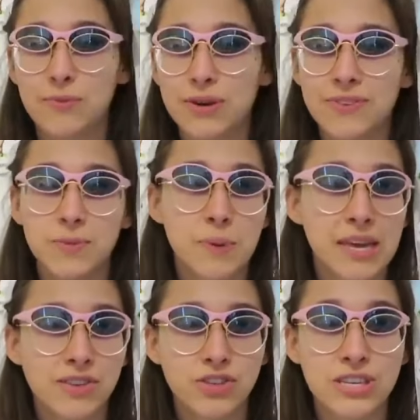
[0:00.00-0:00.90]
One of his
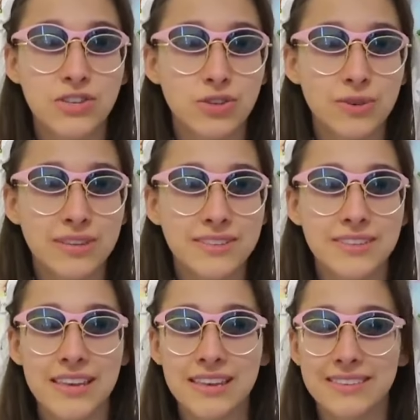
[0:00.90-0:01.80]
PhD
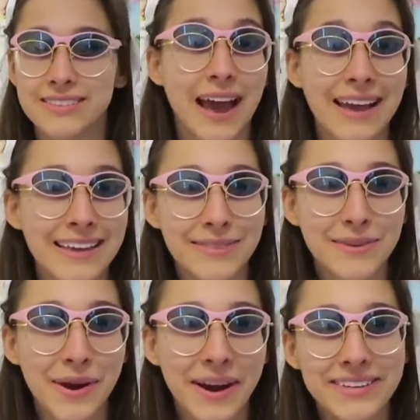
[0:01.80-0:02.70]
students is tying the
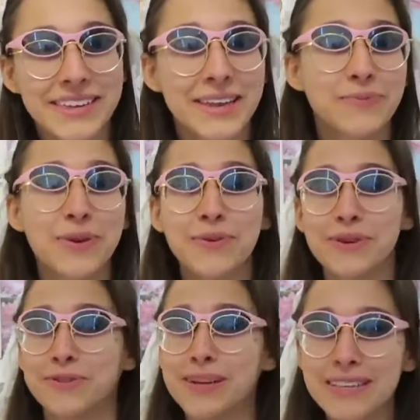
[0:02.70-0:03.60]
knot, and we were
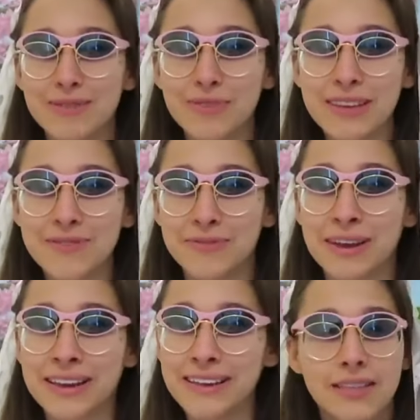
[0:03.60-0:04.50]
gracefully
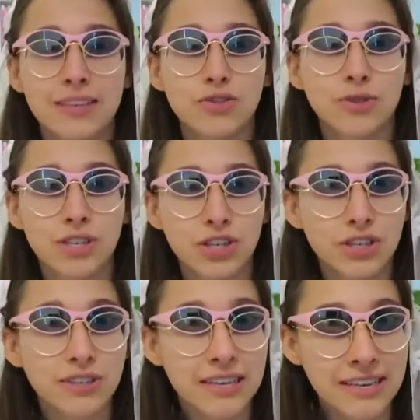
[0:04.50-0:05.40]
invited. It's a
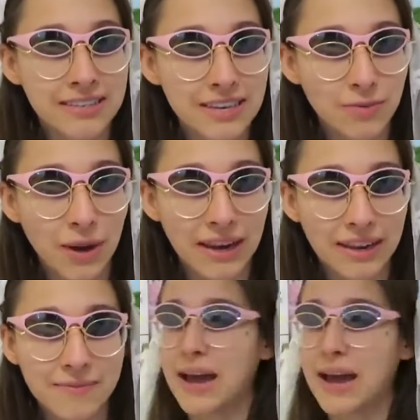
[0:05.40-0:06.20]
traditional Indian wedding.